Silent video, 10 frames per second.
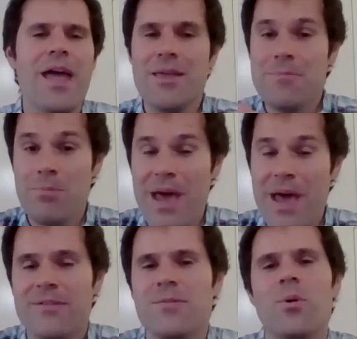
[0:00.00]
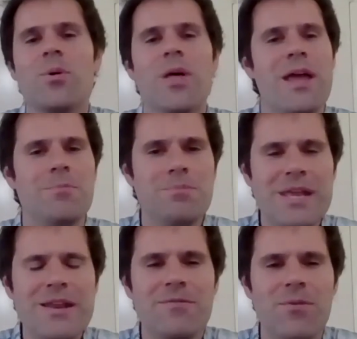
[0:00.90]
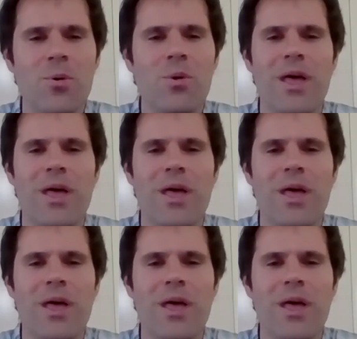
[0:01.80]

impactful and meaningful